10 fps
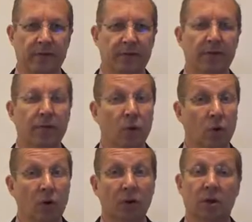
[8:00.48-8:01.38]
the floor,
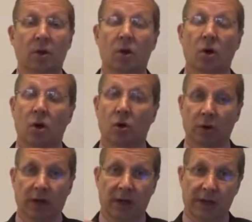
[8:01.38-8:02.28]
or
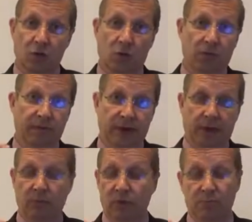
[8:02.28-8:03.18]
an electrical
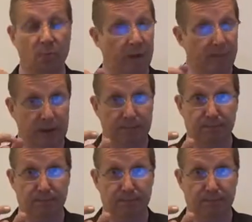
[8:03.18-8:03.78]
fitting which might be